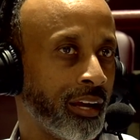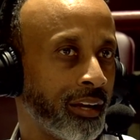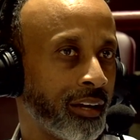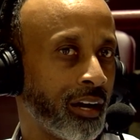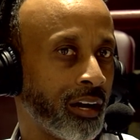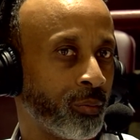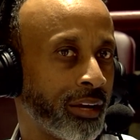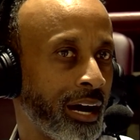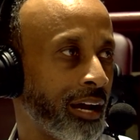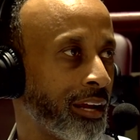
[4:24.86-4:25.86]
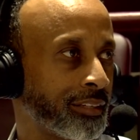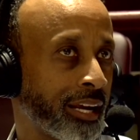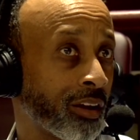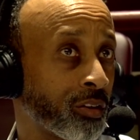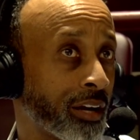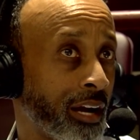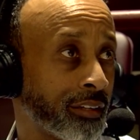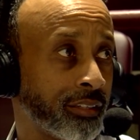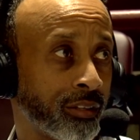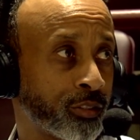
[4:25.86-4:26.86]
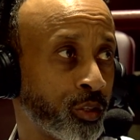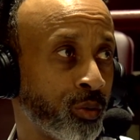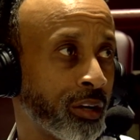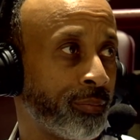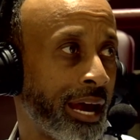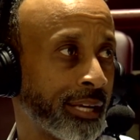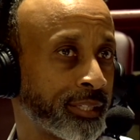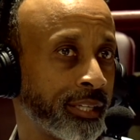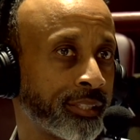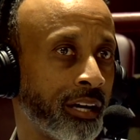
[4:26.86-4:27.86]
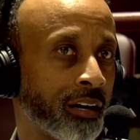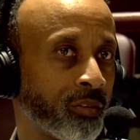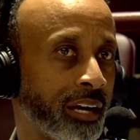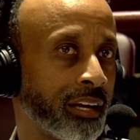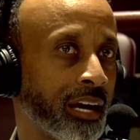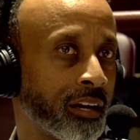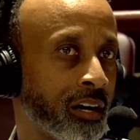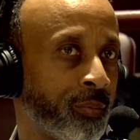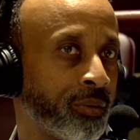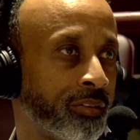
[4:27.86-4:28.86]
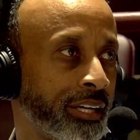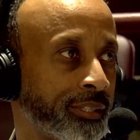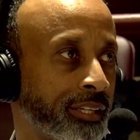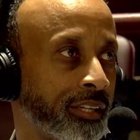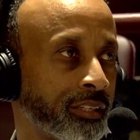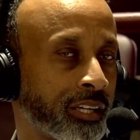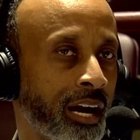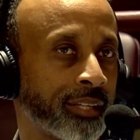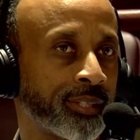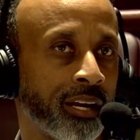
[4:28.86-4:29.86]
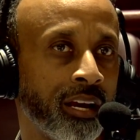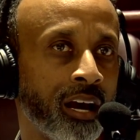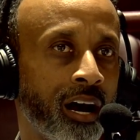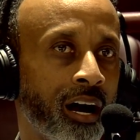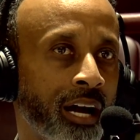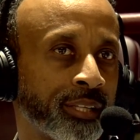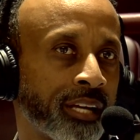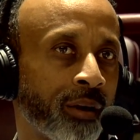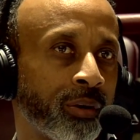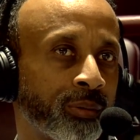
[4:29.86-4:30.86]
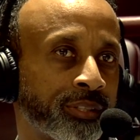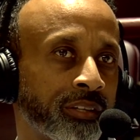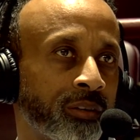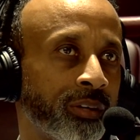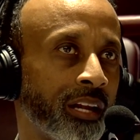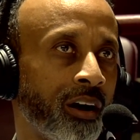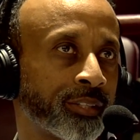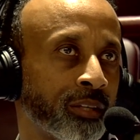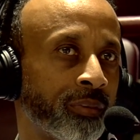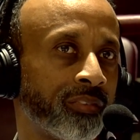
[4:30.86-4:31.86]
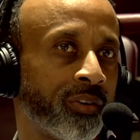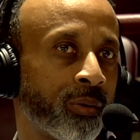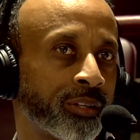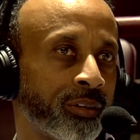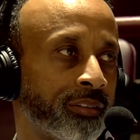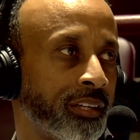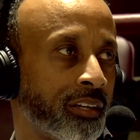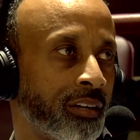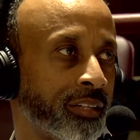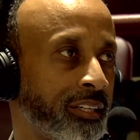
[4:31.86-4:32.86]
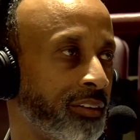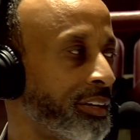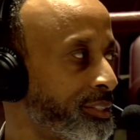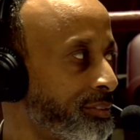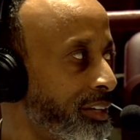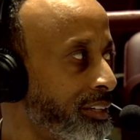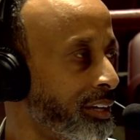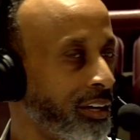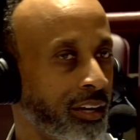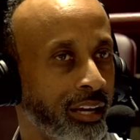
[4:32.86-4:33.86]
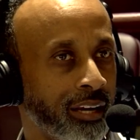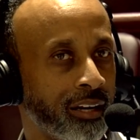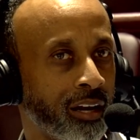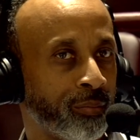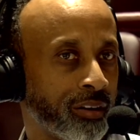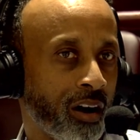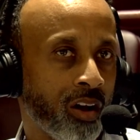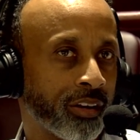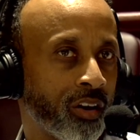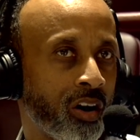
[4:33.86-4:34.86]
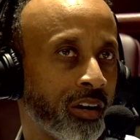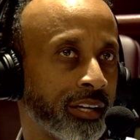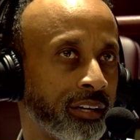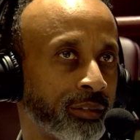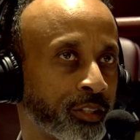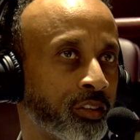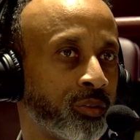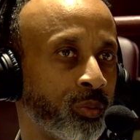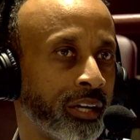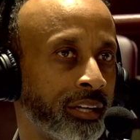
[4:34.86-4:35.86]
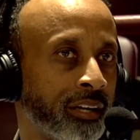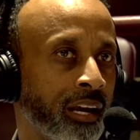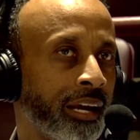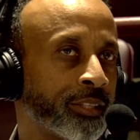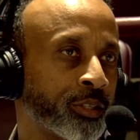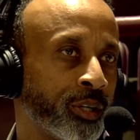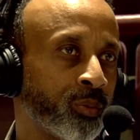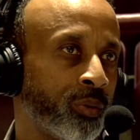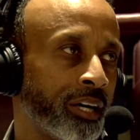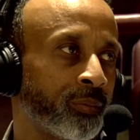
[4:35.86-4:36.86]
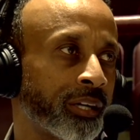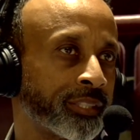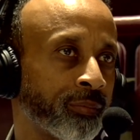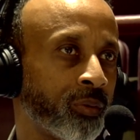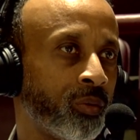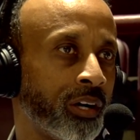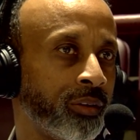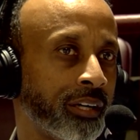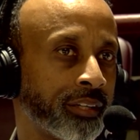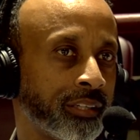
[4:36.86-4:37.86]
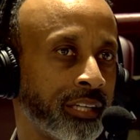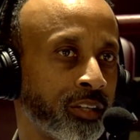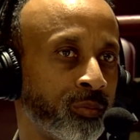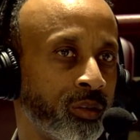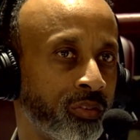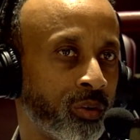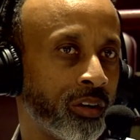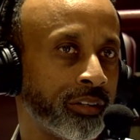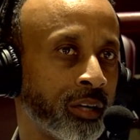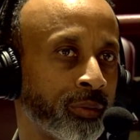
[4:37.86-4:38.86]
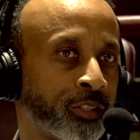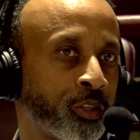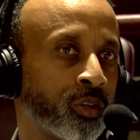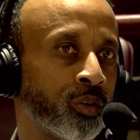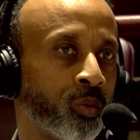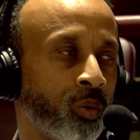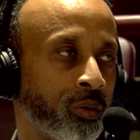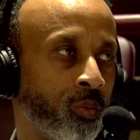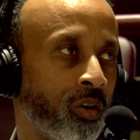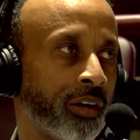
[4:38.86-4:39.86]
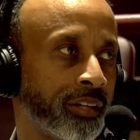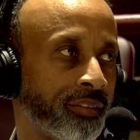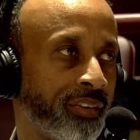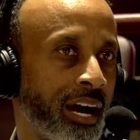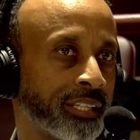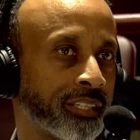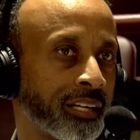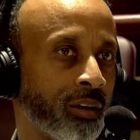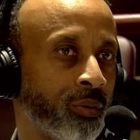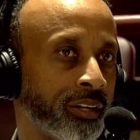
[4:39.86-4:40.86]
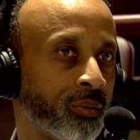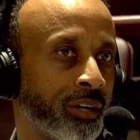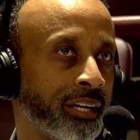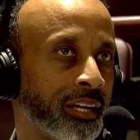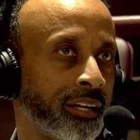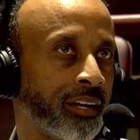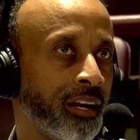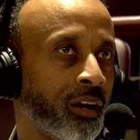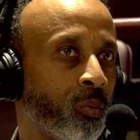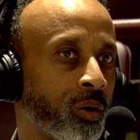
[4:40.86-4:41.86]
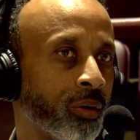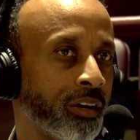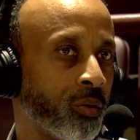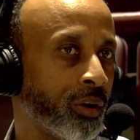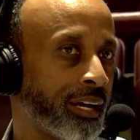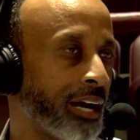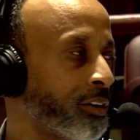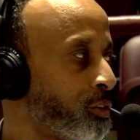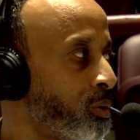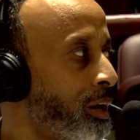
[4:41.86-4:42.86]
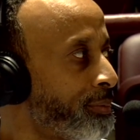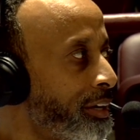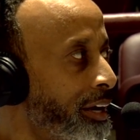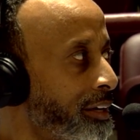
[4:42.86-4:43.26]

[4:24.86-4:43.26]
And we got, like, Taylor got, you know, two quick baskets. Reagan got a couple of easy shots. I just thought we lost a little bit of focus on the defensive end. And but all in all, you know, it's a good win. It's a good win because, number one, you get to continue to move on. Number two, we won in the fashion that I wanted to win in, where we kind of grew up today,